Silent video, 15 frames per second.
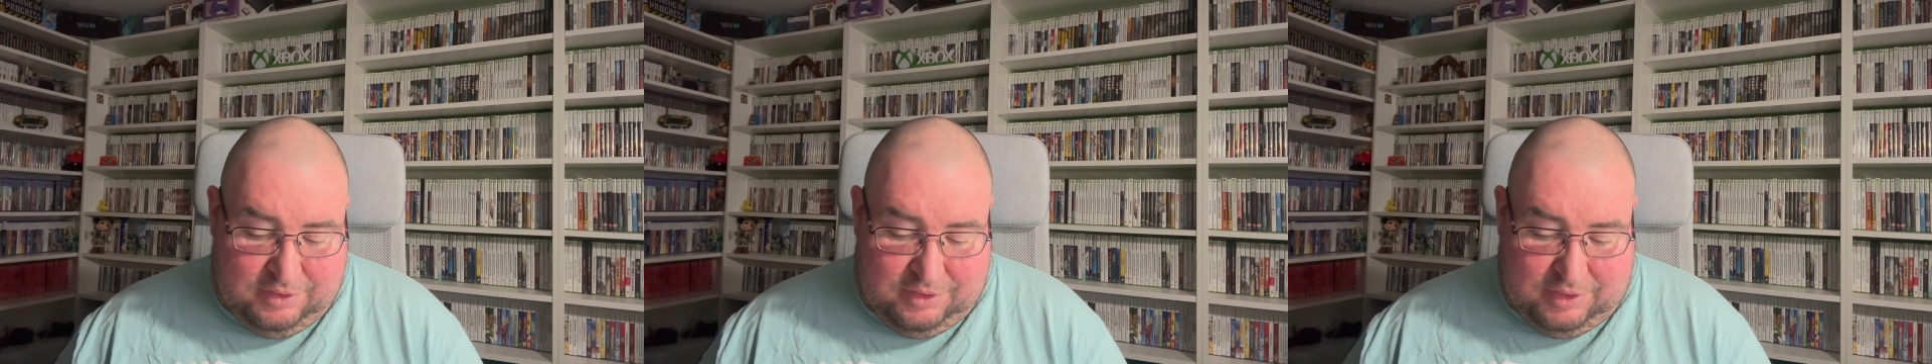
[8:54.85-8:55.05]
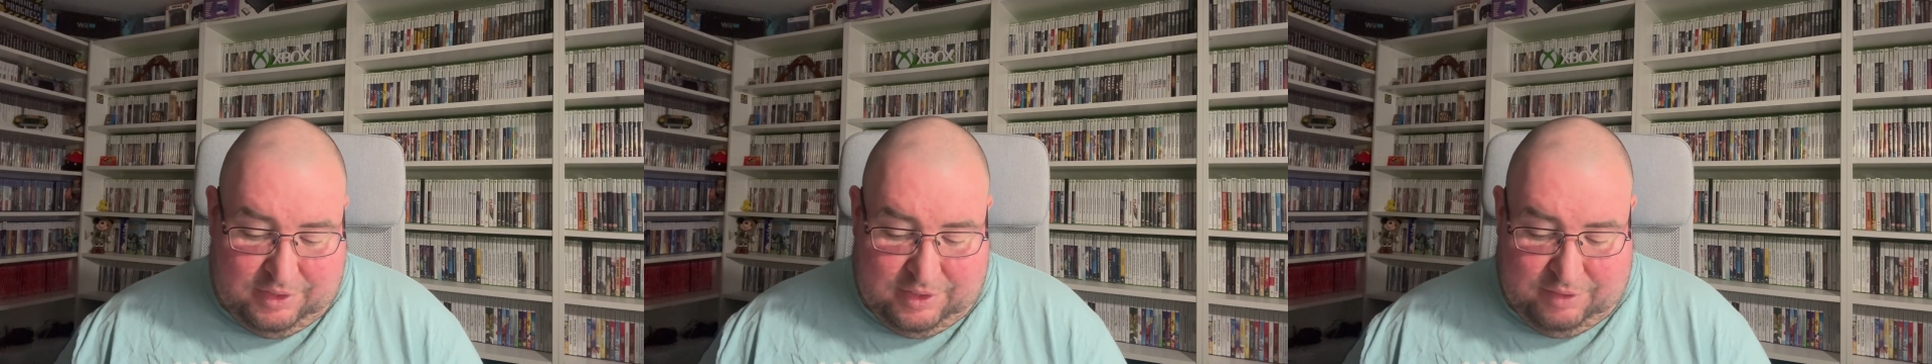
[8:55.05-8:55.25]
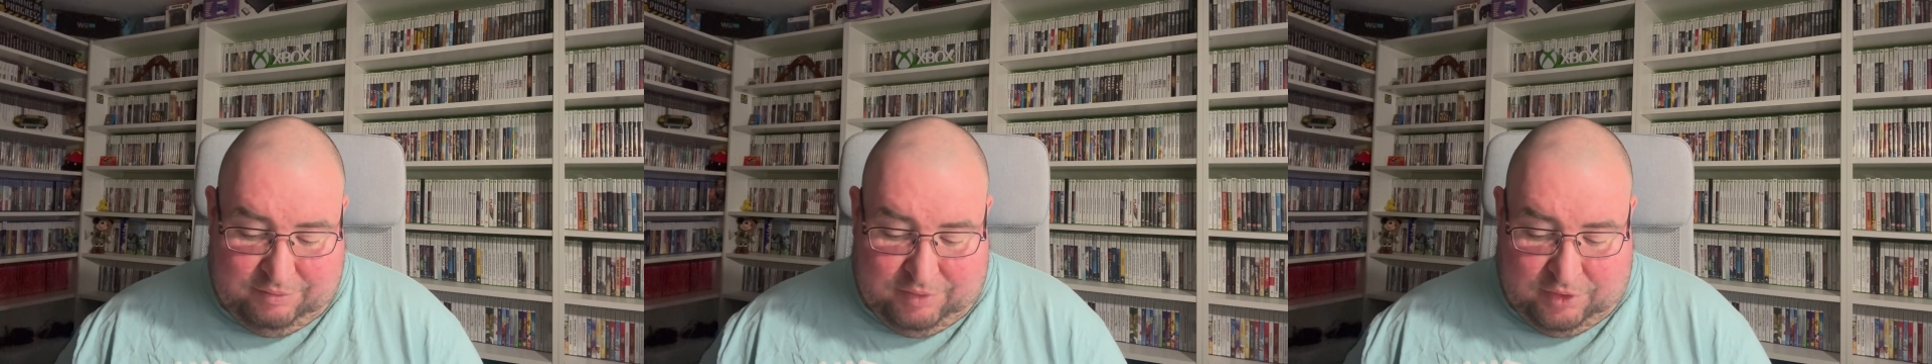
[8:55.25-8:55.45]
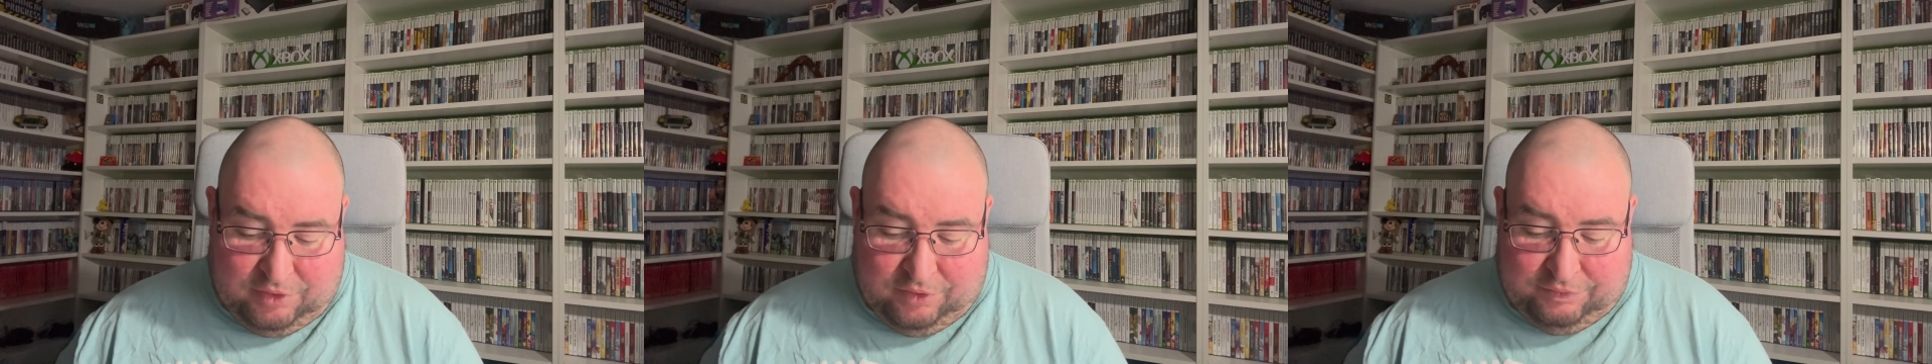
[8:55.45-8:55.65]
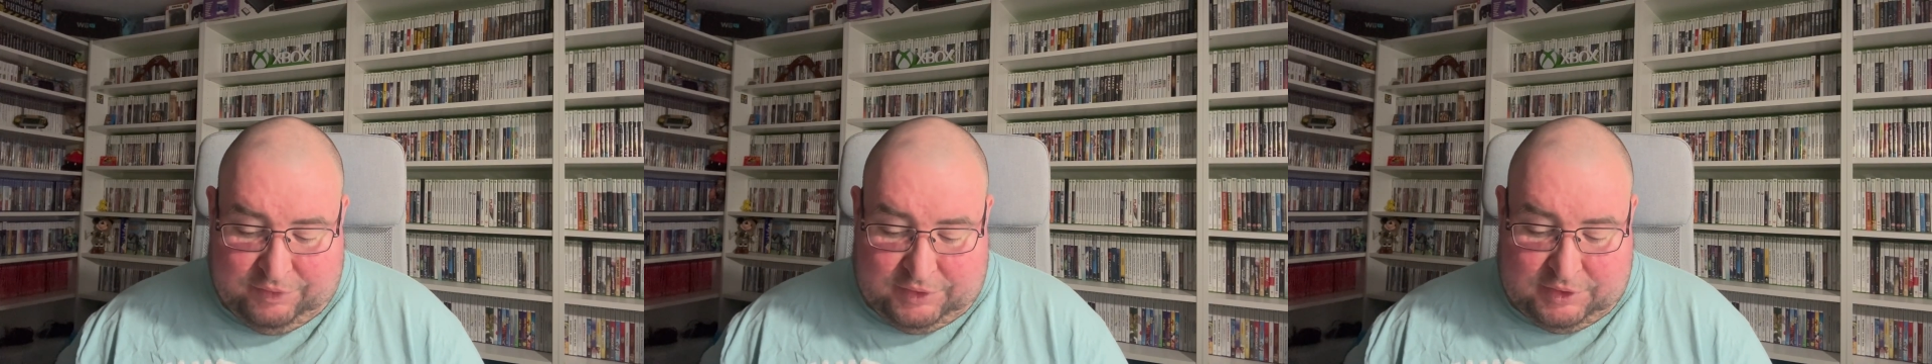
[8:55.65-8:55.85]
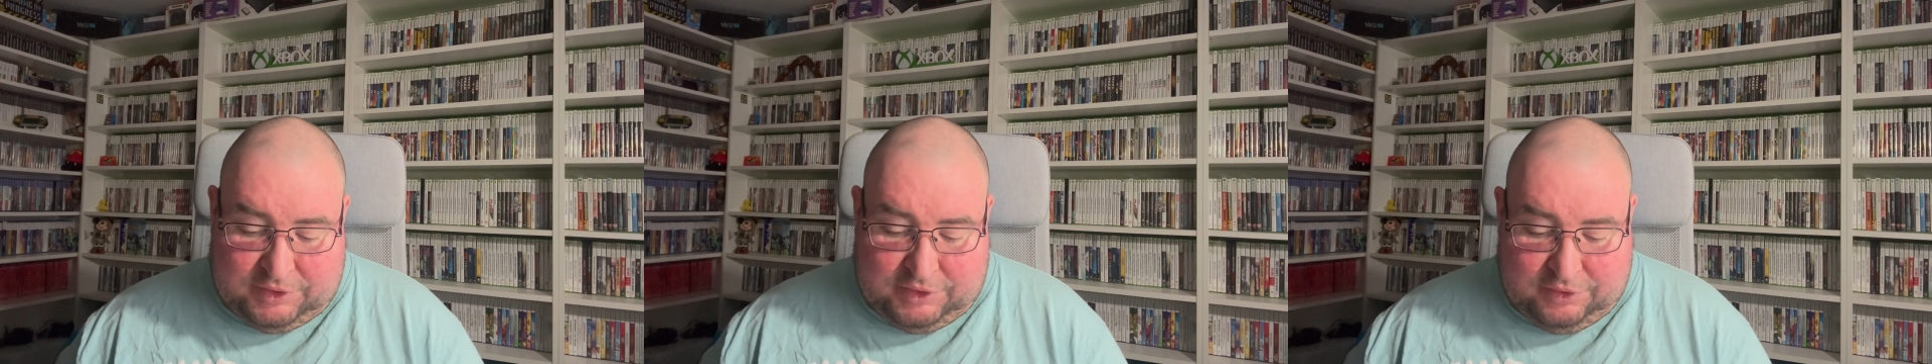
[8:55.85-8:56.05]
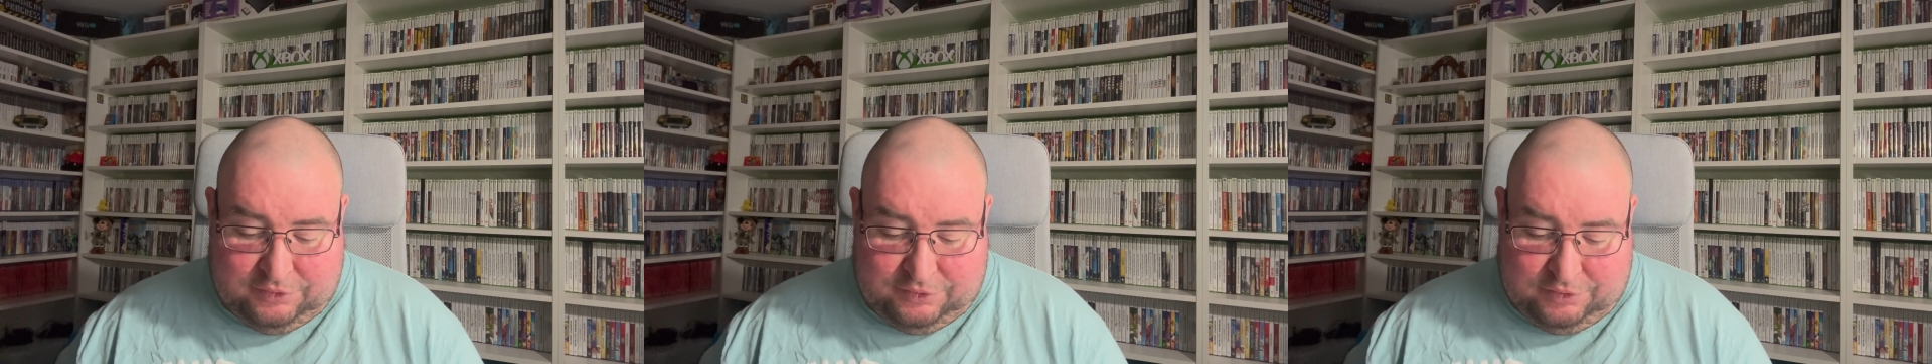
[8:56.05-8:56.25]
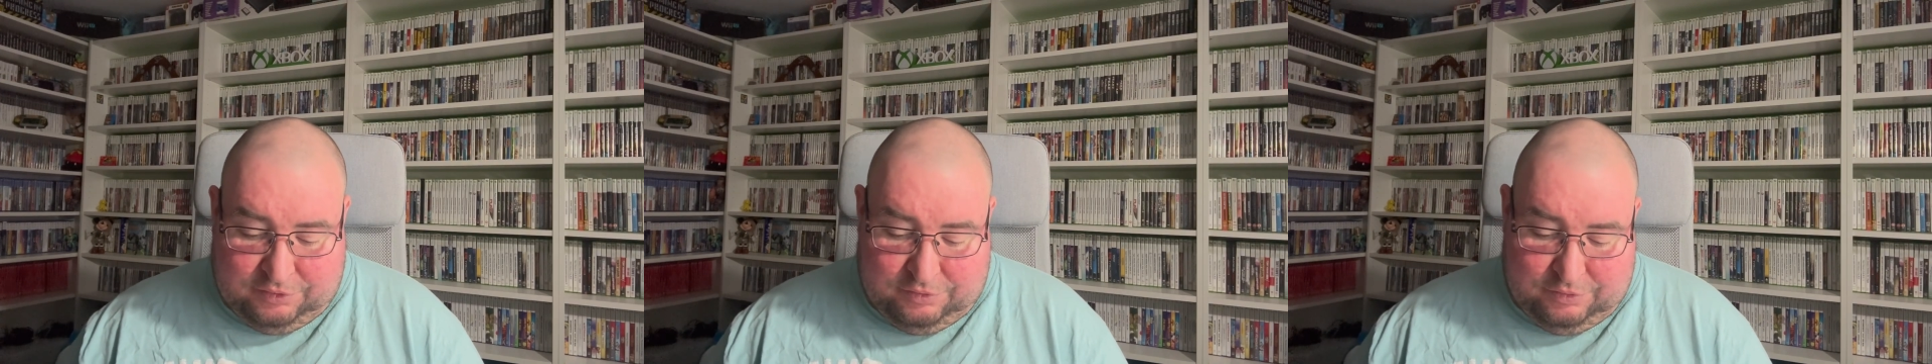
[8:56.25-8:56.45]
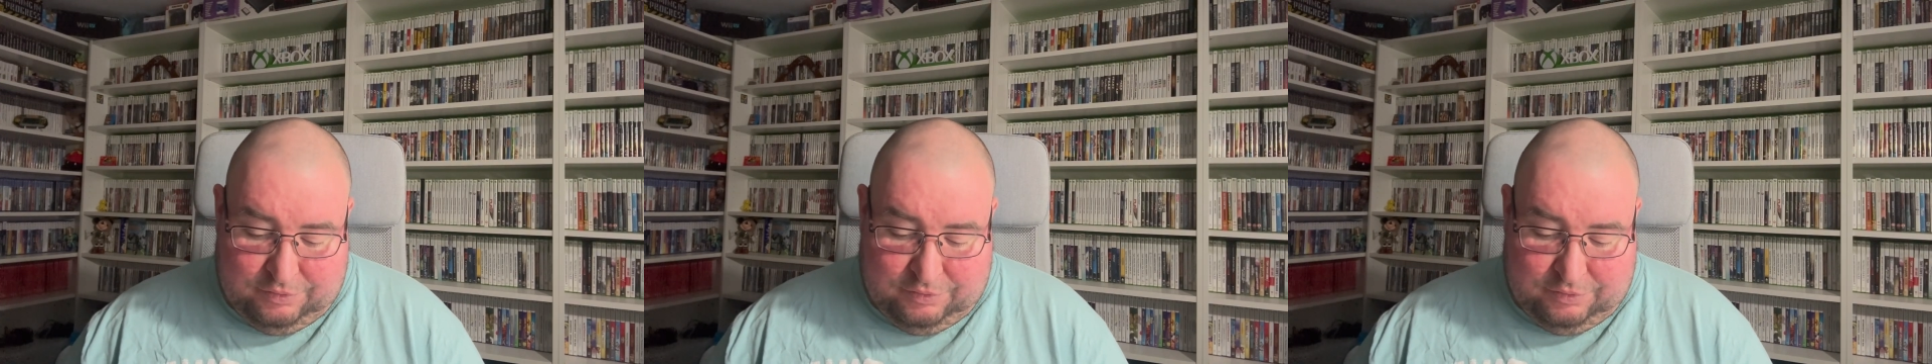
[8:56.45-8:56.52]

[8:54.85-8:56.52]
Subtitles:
My copy's sealed.